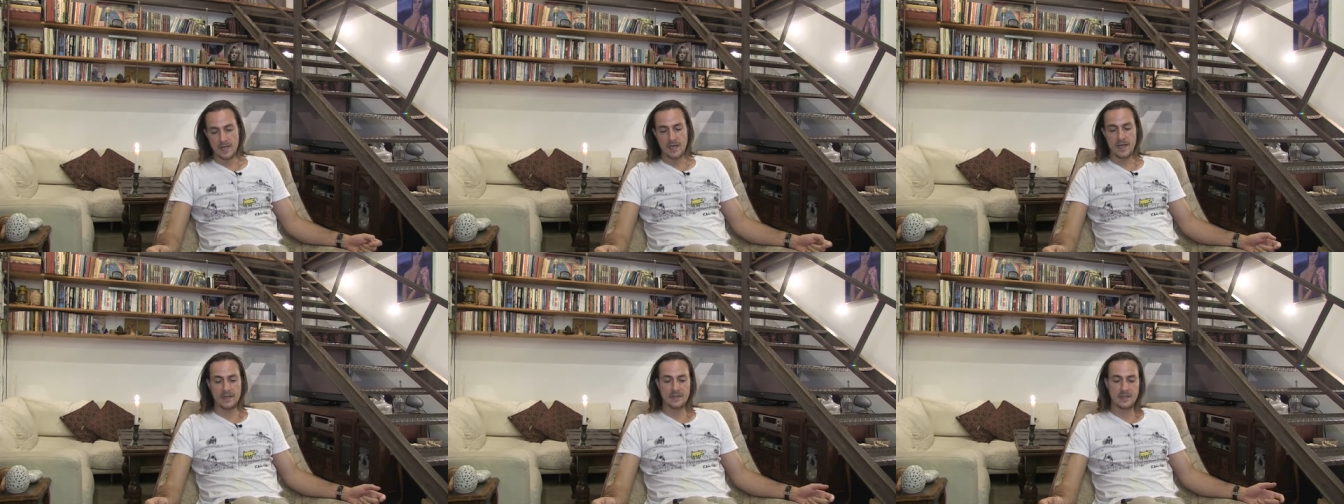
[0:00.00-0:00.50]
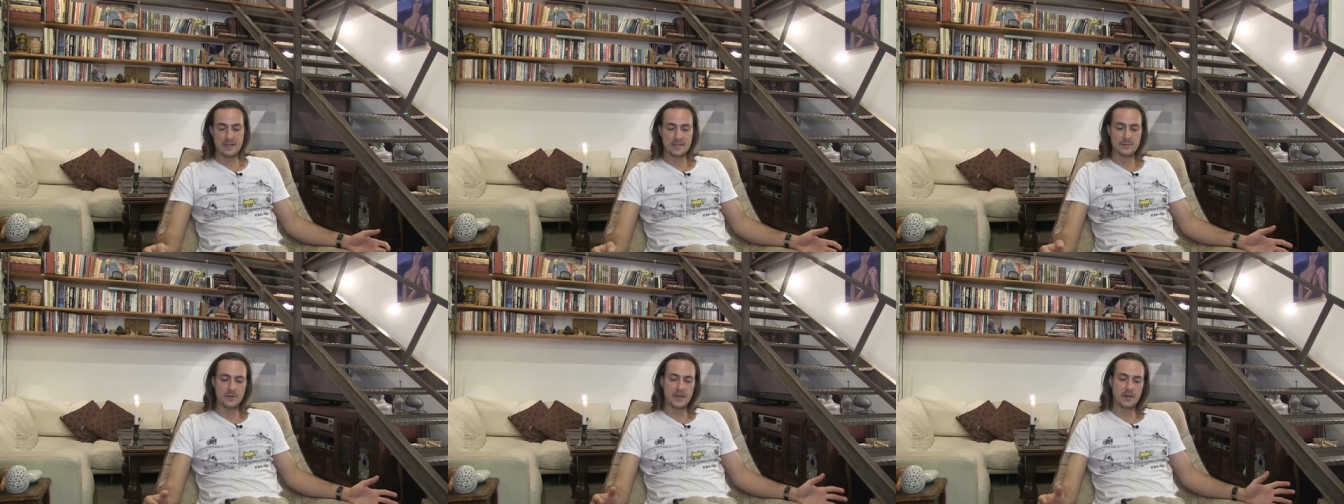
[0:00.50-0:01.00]
And
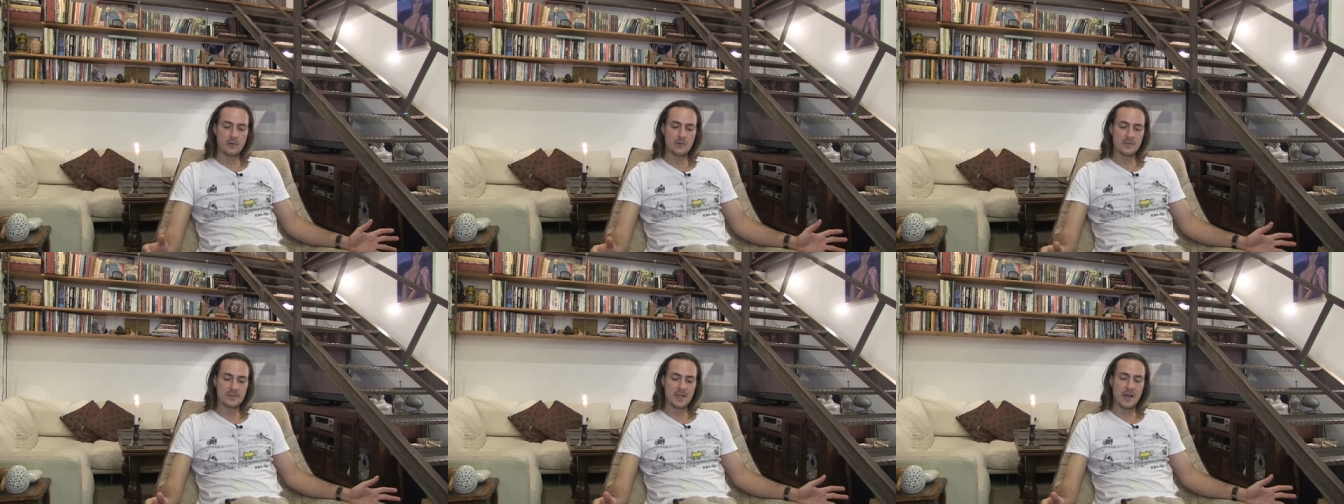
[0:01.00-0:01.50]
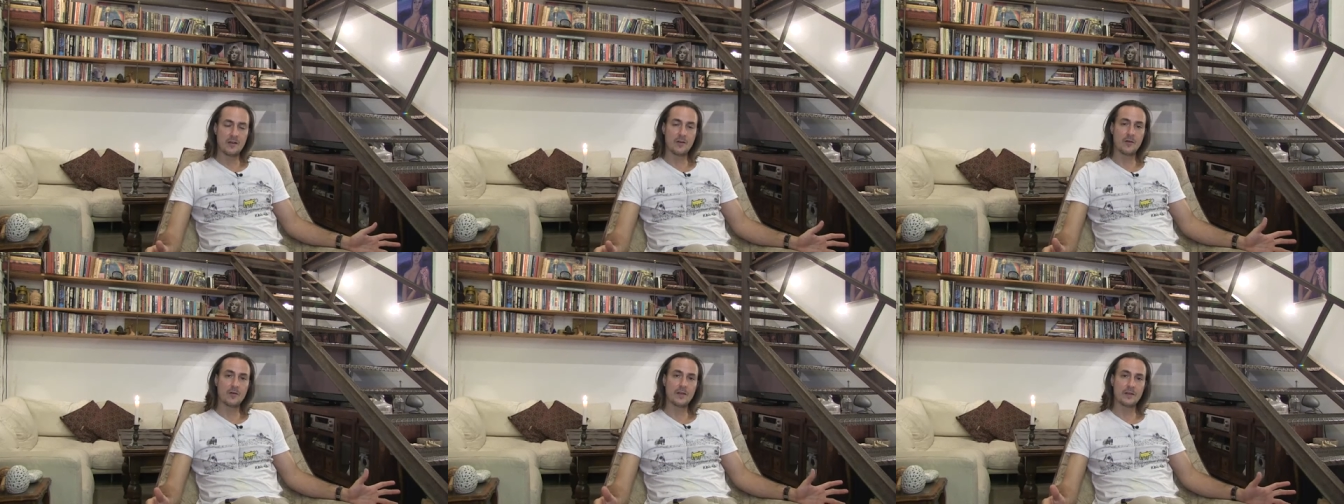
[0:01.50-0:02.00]
this really cools down
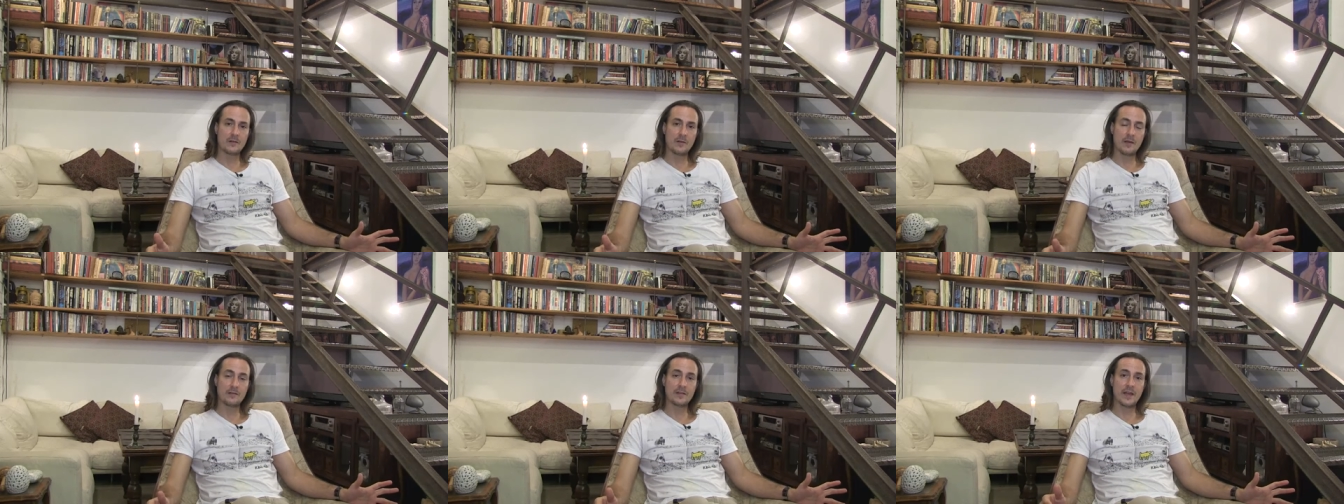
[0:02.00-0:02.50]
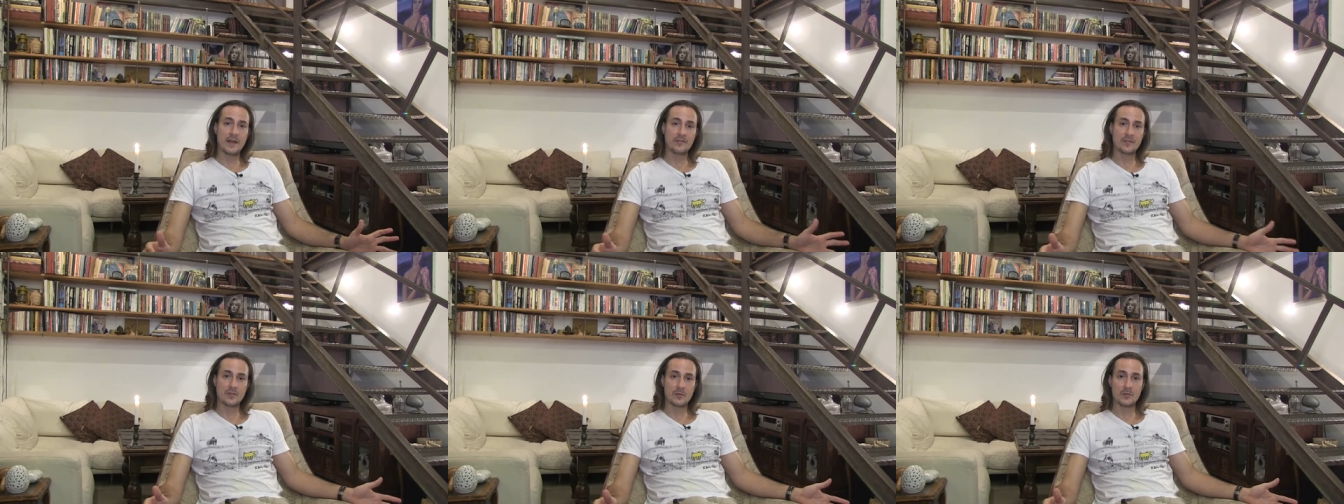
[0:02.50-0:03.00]
only at around the
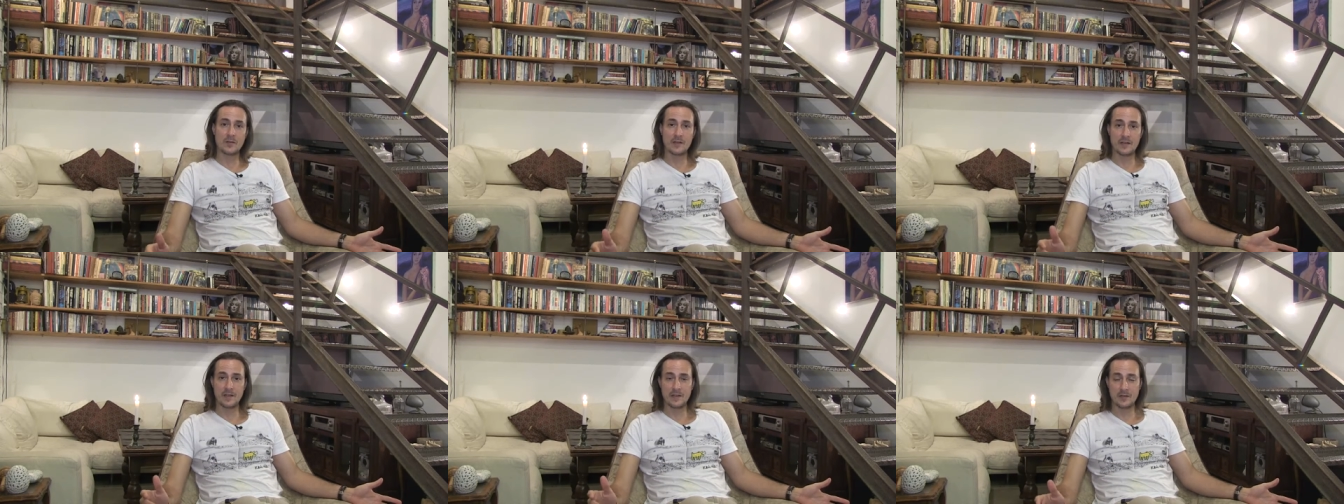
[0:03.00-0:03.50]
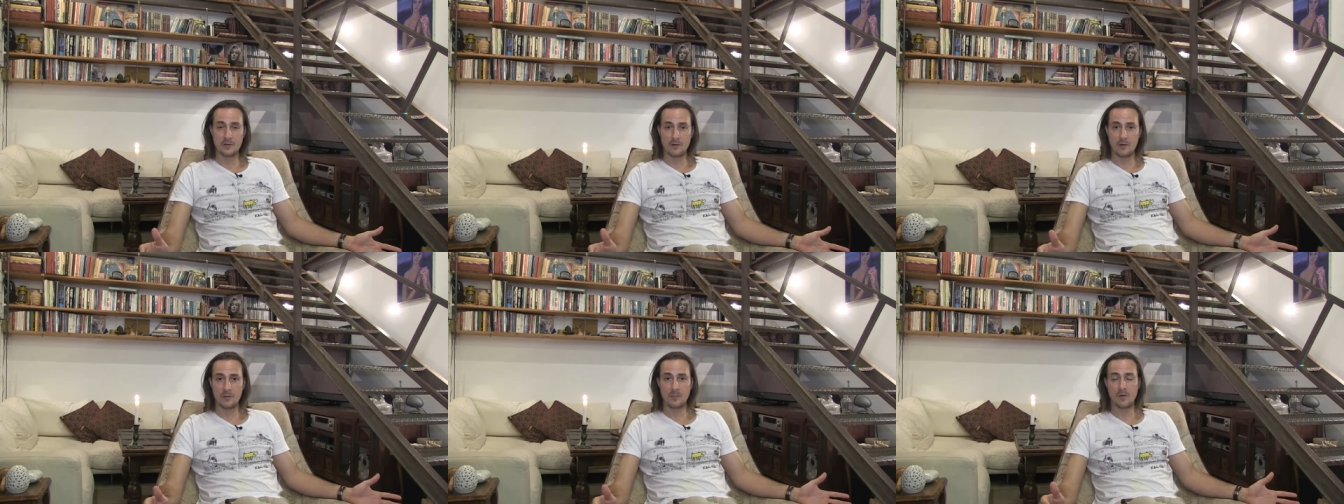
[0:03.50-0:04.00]
afternoon in
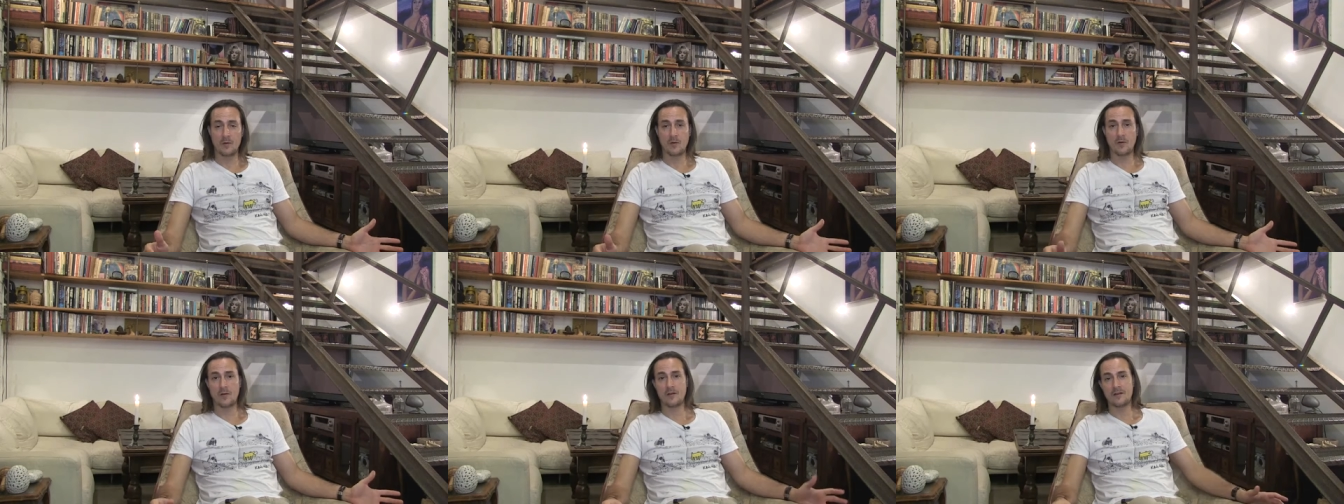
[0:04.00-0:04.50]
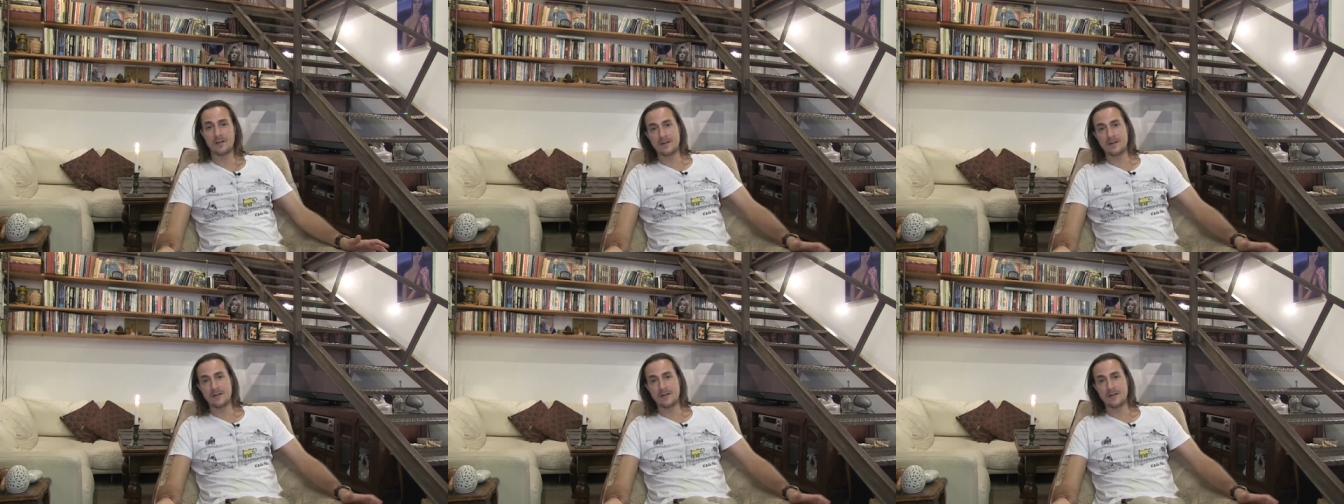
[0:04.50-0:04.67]
Europe or